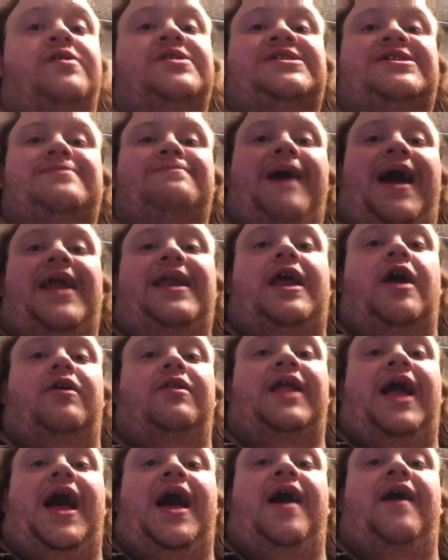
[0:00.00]
SmackDown
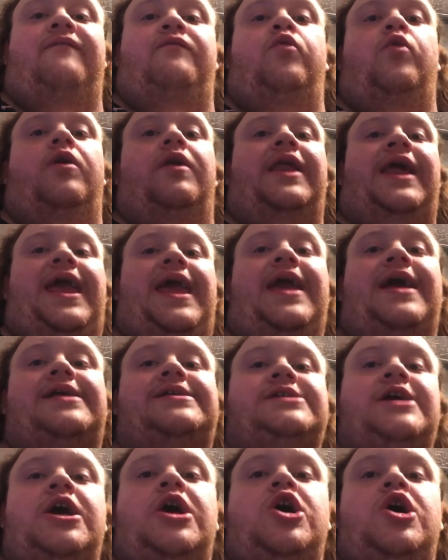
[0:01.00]
Live will
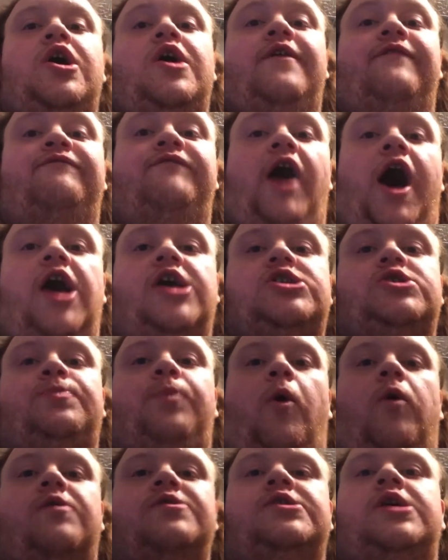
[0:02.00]
hit Fox
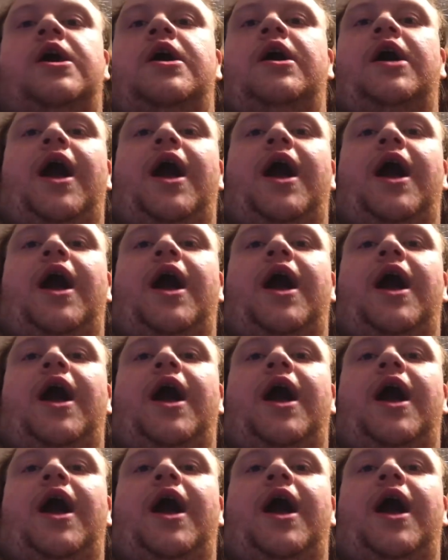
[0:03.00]
Sports.